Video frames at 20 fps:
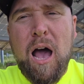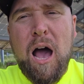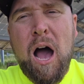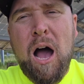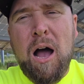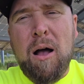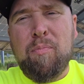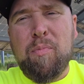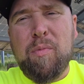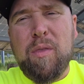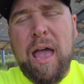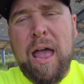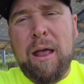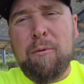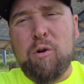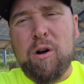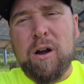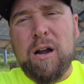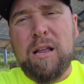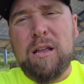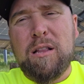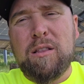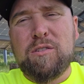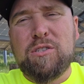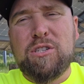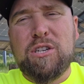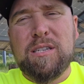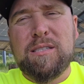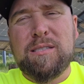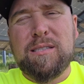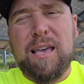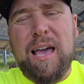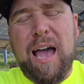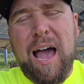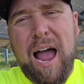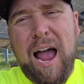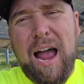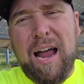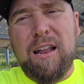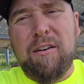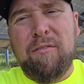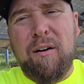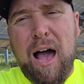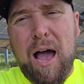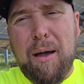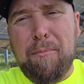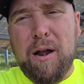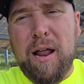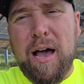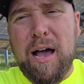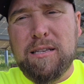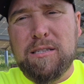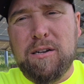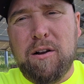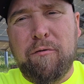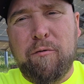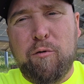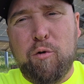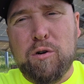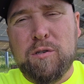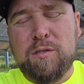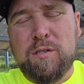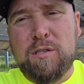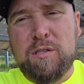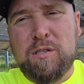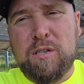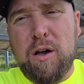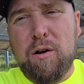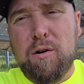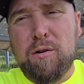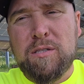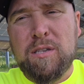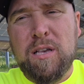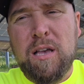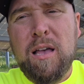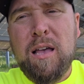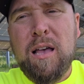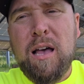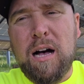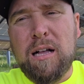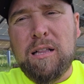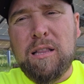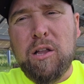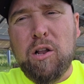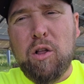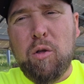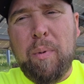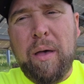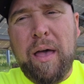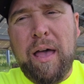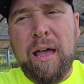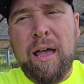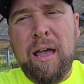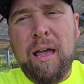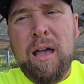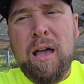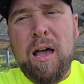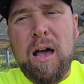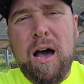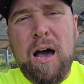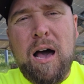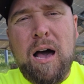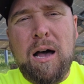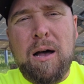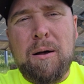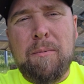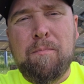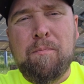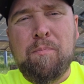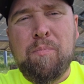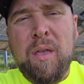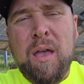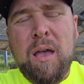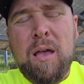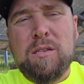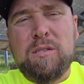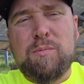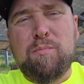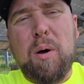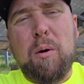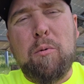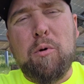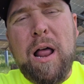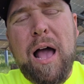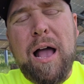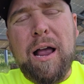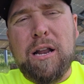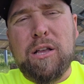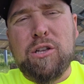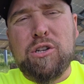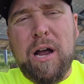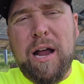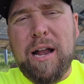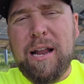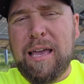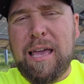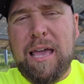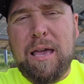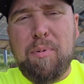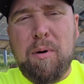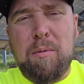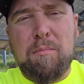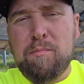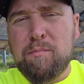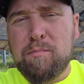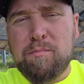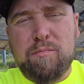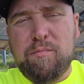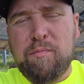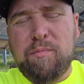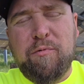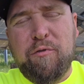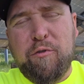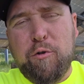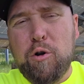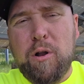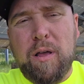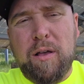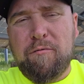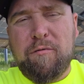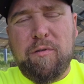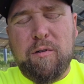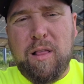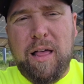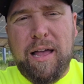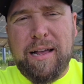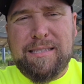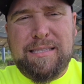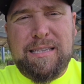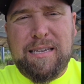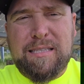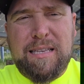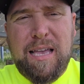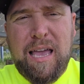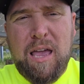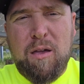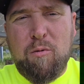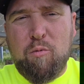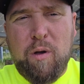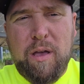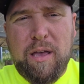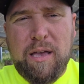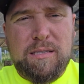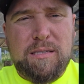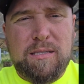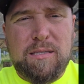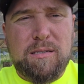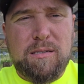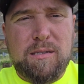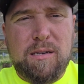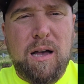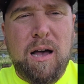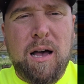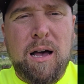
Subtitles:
And we're going to just kind of hybridize our forced soaks a little bit. But we're not going to try to keep them fruiting for like 6 to 8 weeks.